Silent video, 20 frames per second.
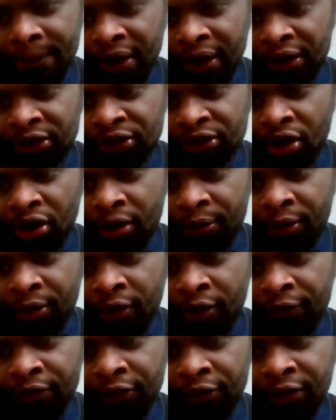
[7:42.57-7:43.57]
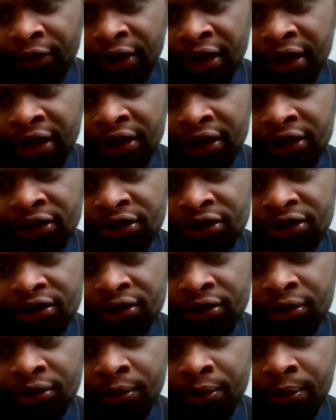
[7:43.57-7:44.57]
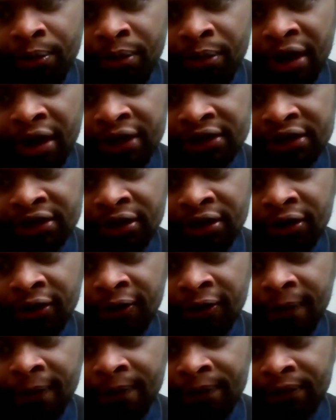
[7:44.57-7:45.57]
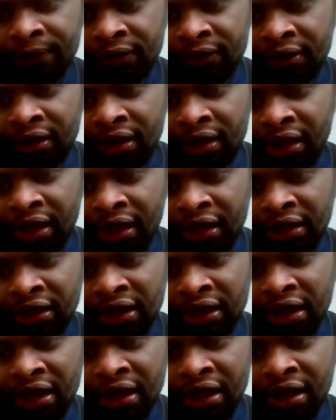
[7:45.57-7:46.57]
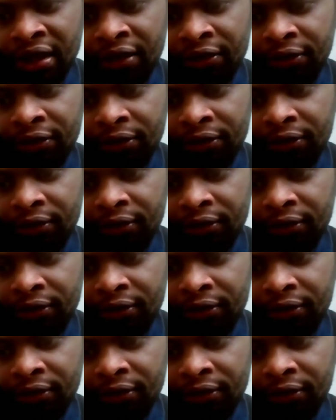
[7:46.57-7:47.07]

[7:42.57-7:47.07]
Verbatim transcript: a top of the range bicycle a year